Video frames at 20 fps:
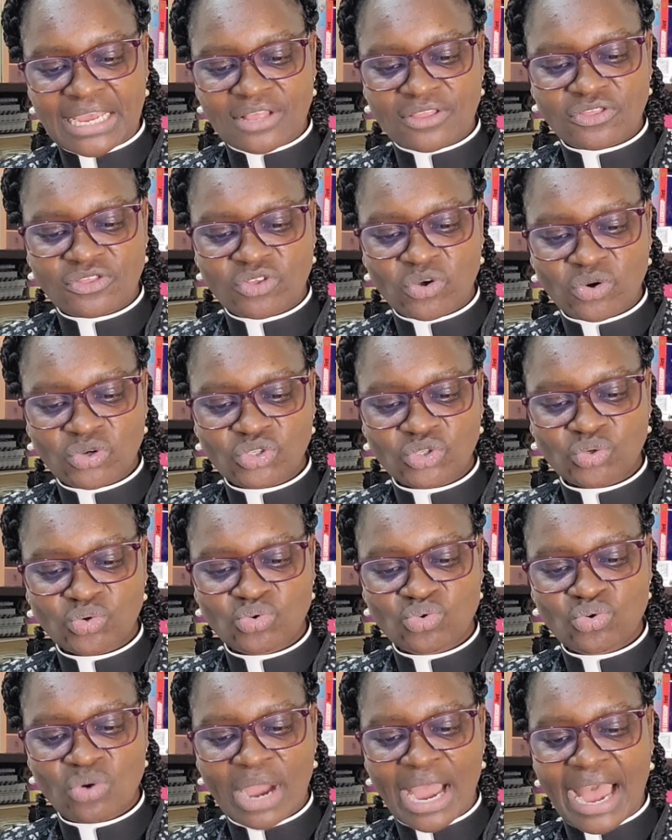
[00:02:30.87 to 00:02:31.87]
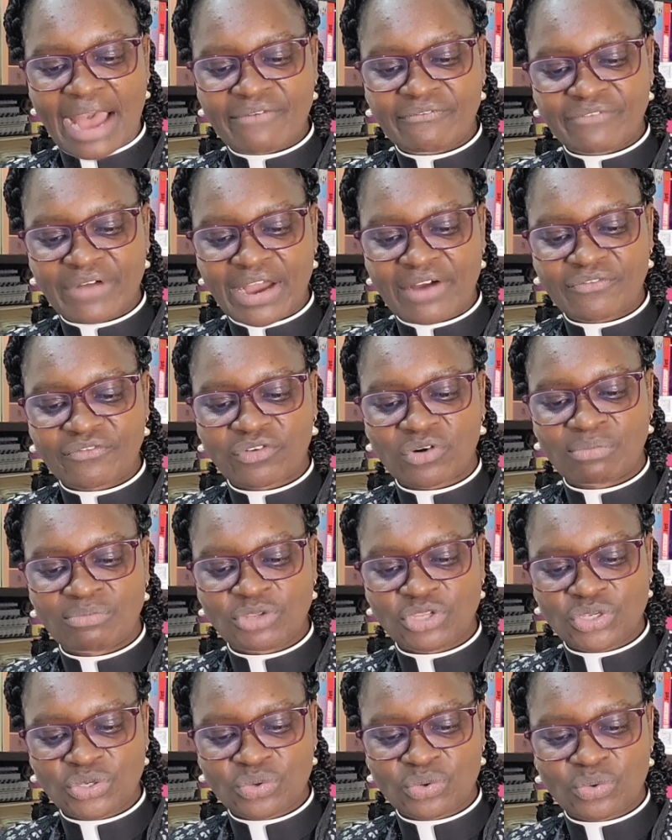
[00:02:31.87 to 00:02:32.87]
those who are far from
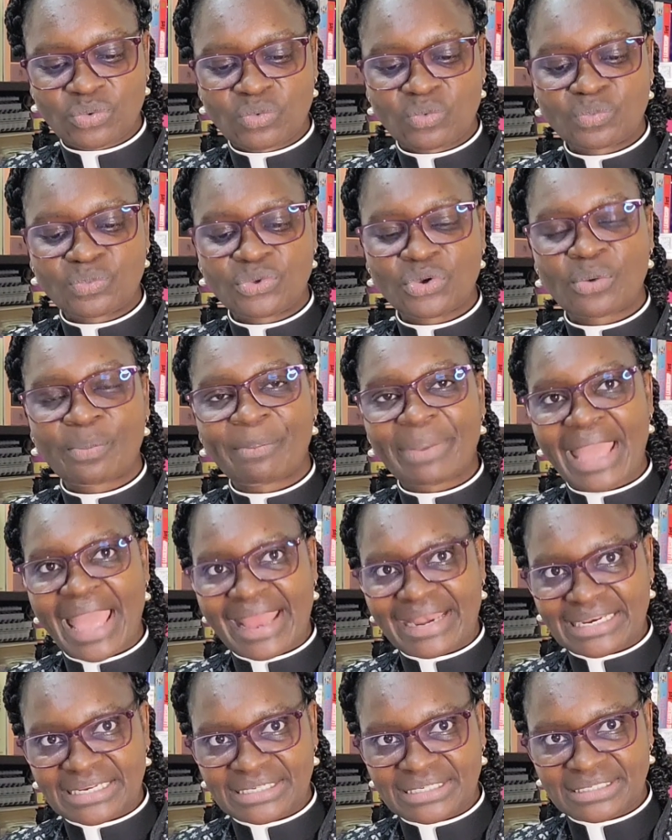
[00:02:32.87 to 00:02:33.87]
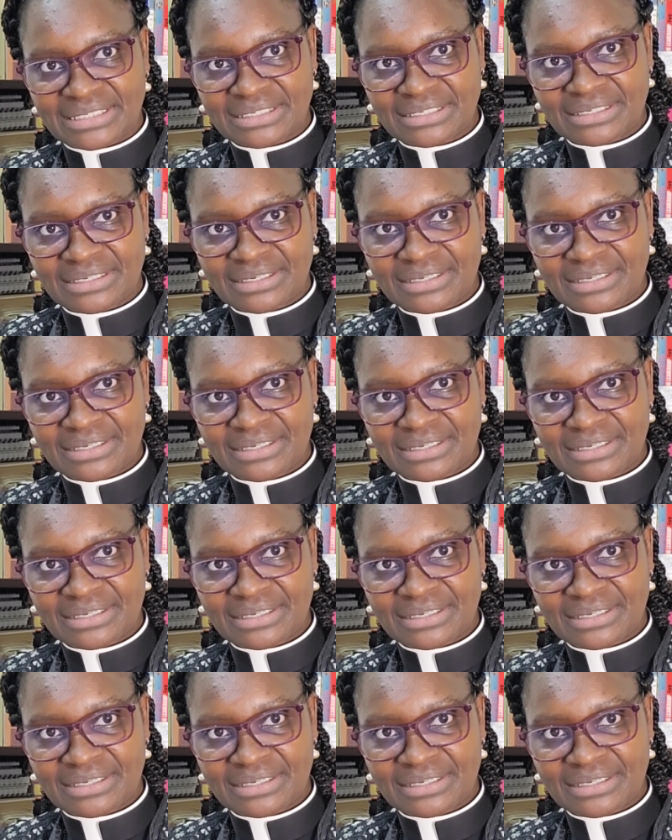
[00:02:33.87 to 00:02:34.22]
you will perish.